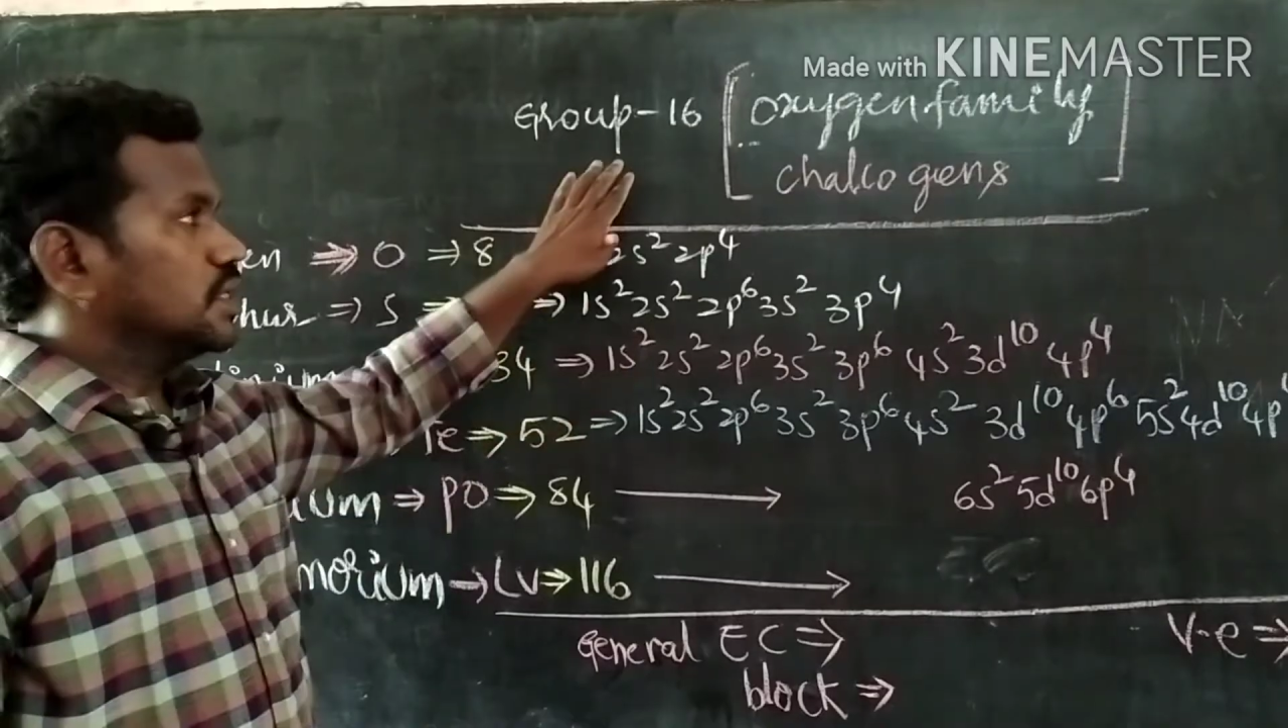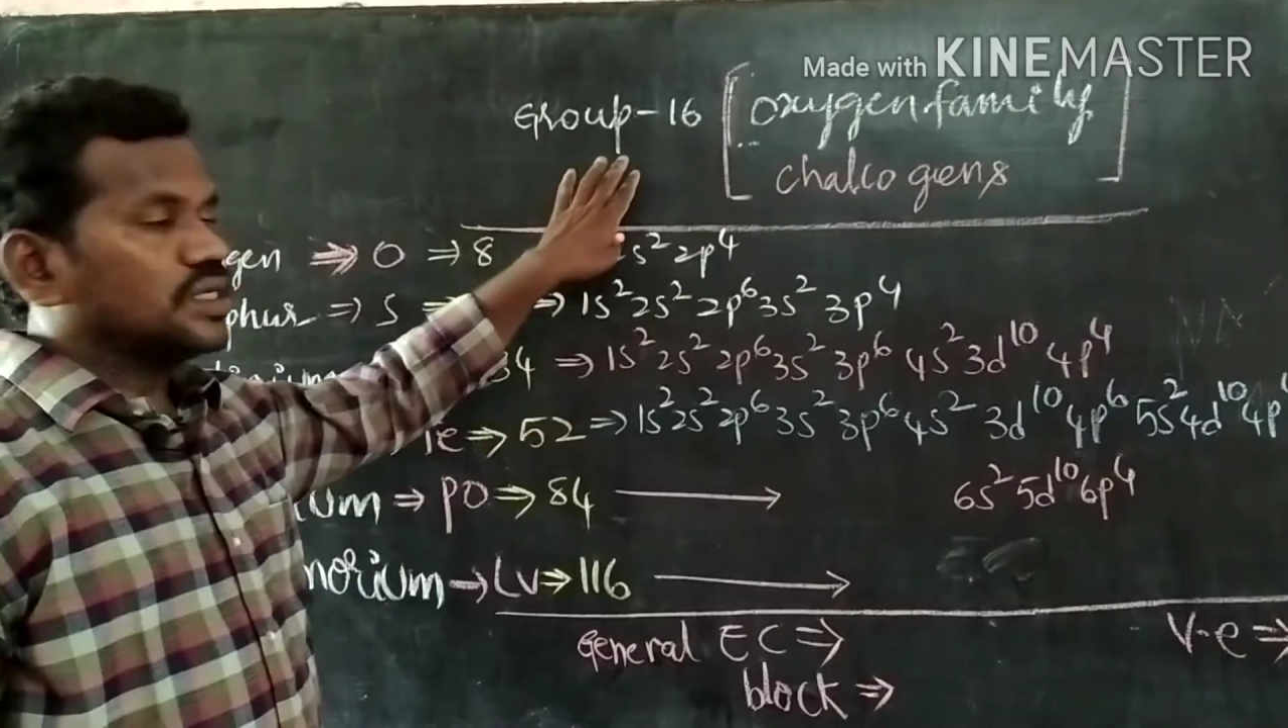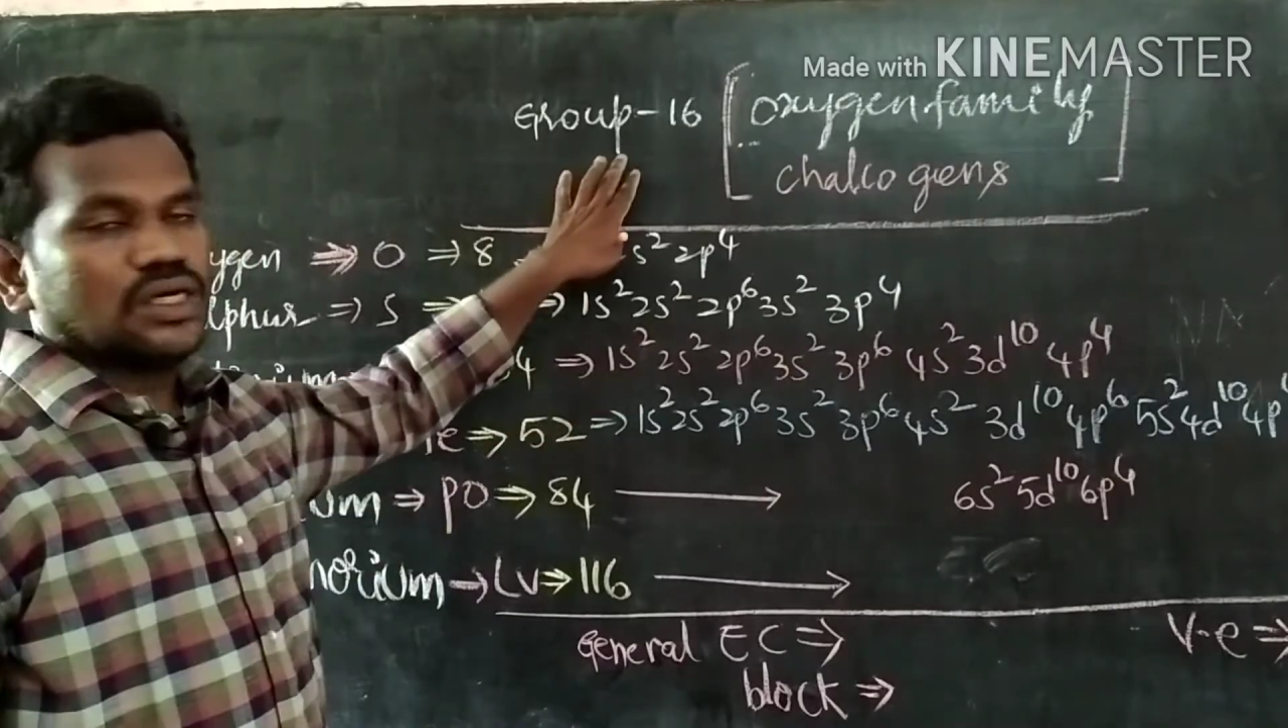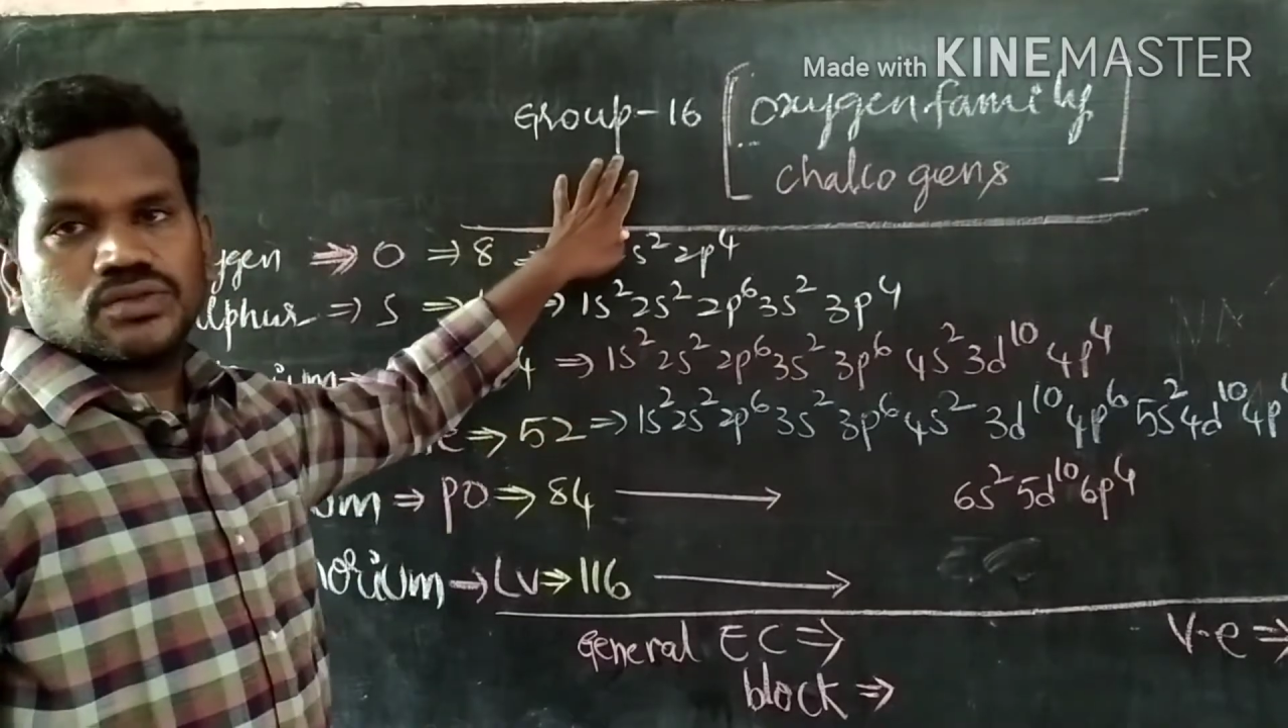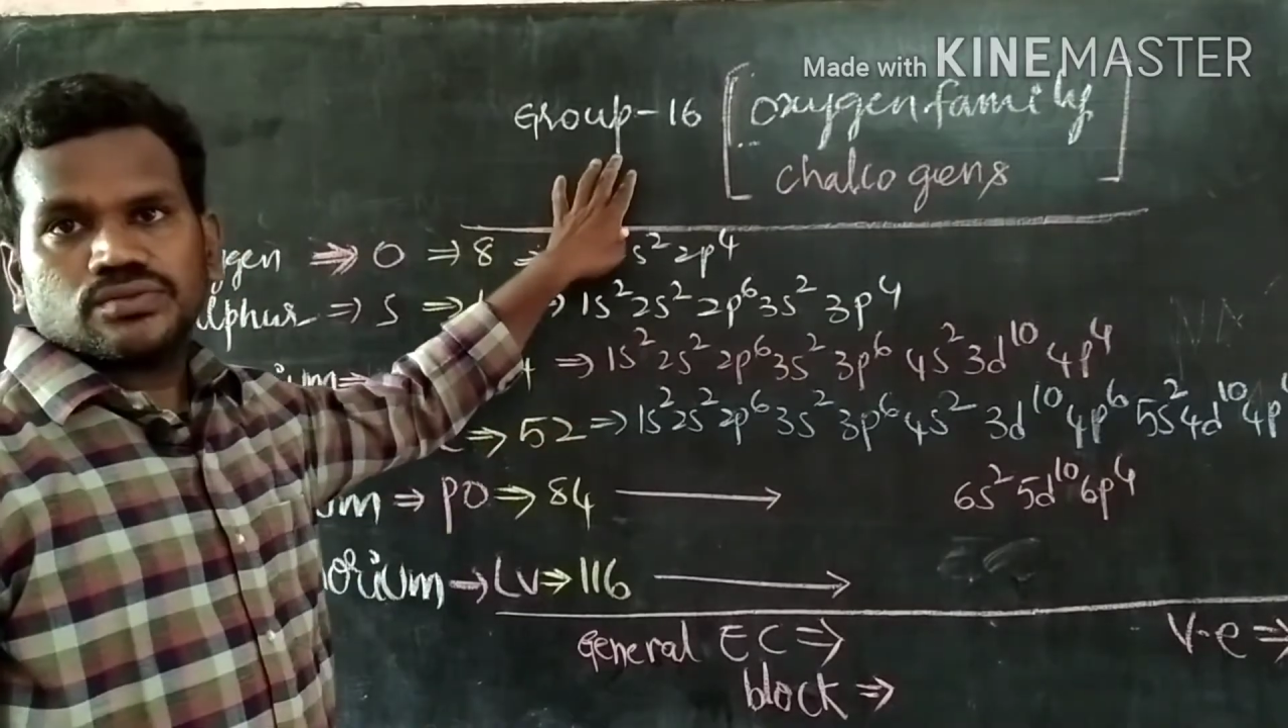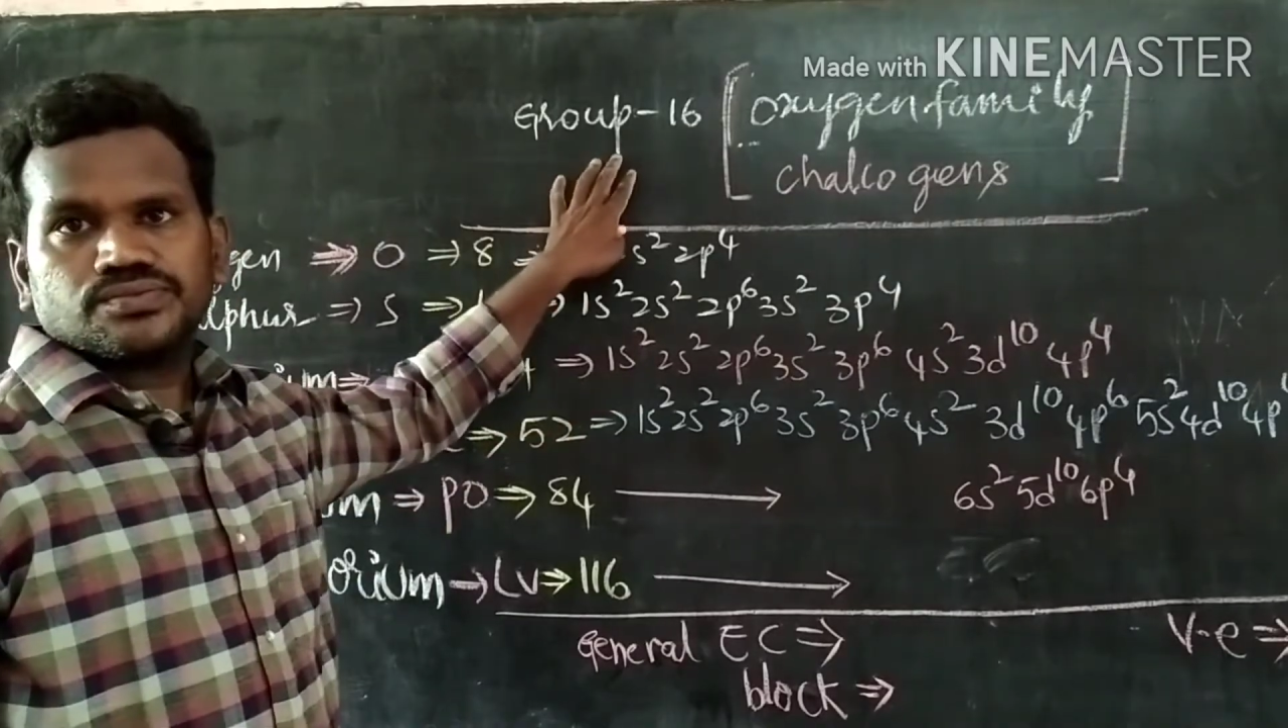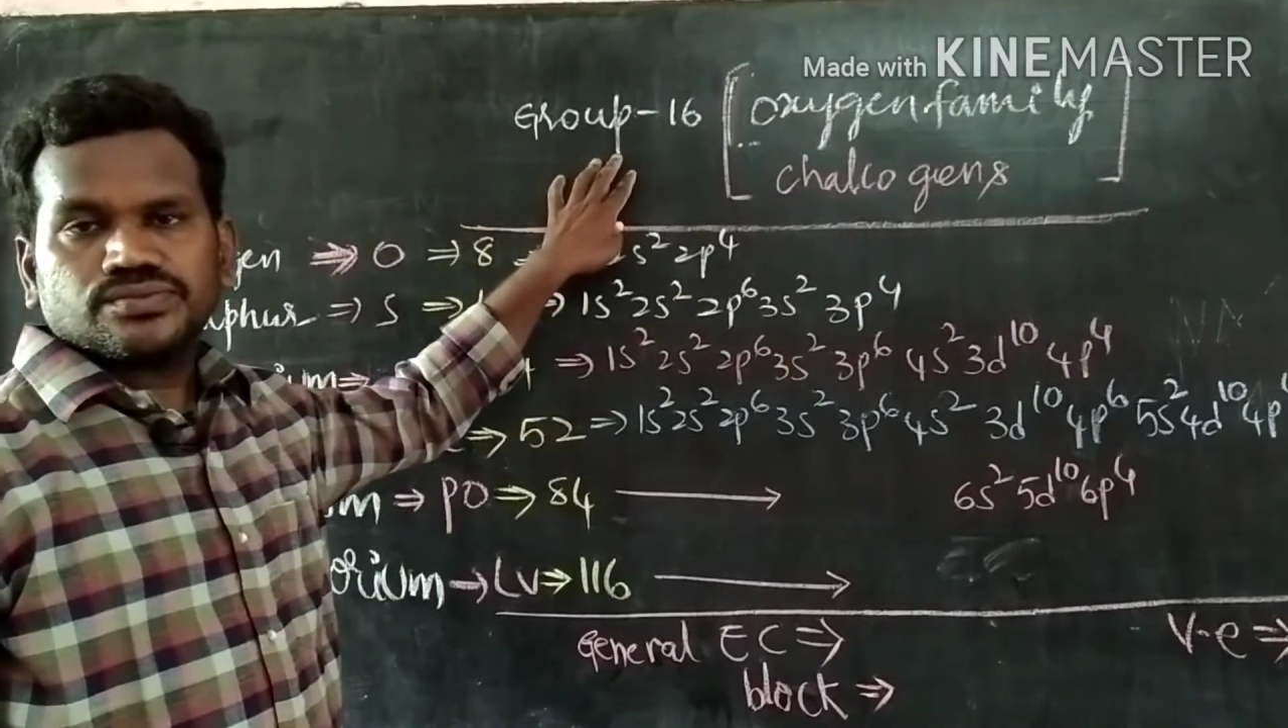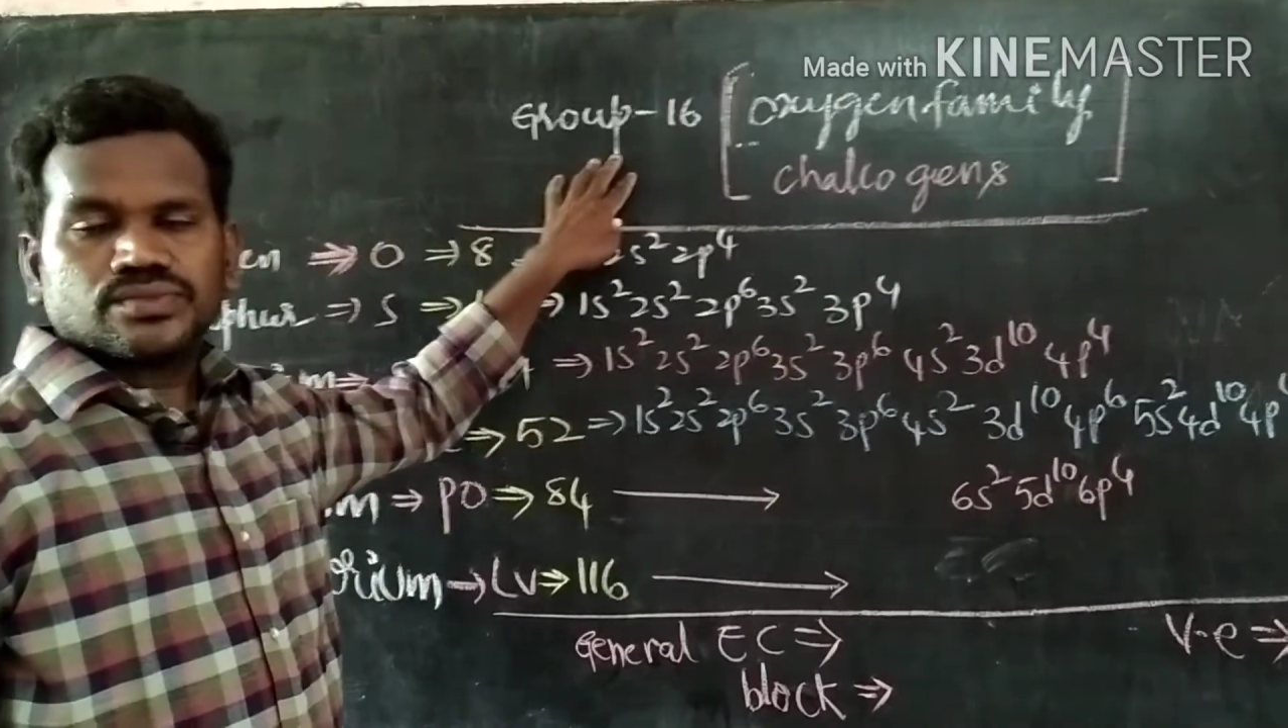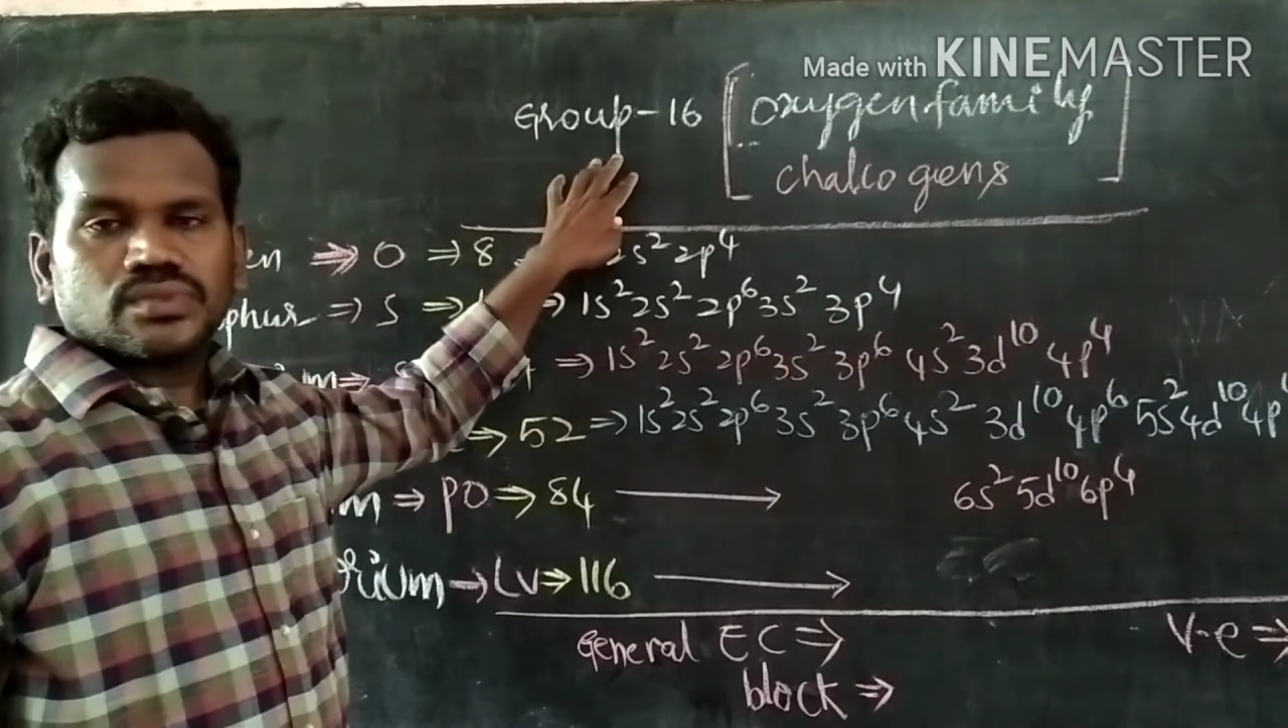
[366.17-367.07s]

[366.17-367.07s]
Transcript: Now